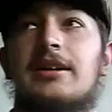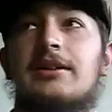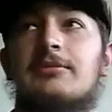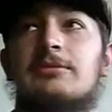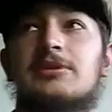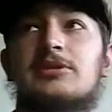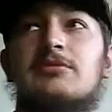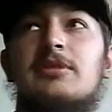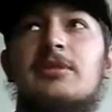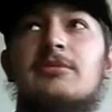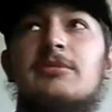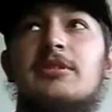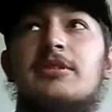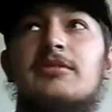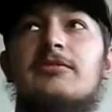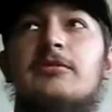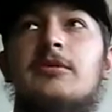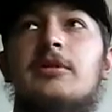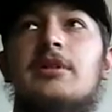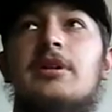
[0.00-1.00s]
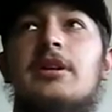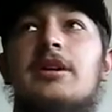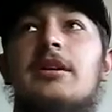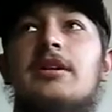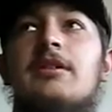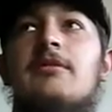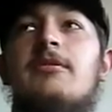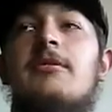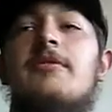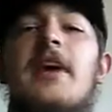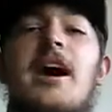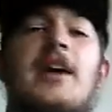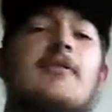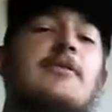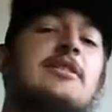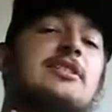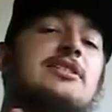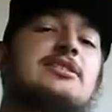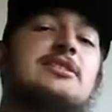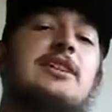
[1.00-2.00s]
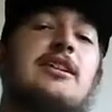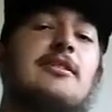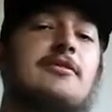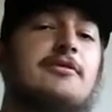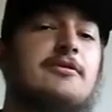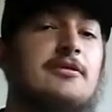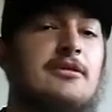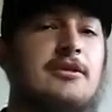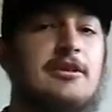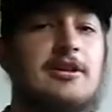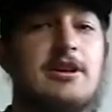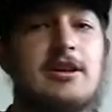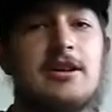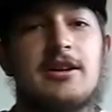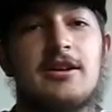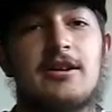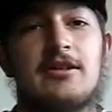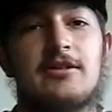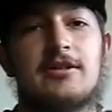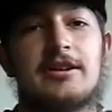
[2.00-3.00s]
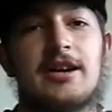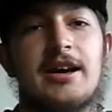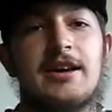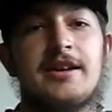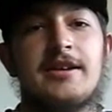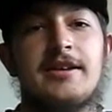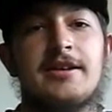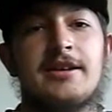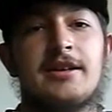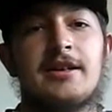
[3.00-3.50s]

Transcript: what's the word I'm looking for? With having stuff, okay?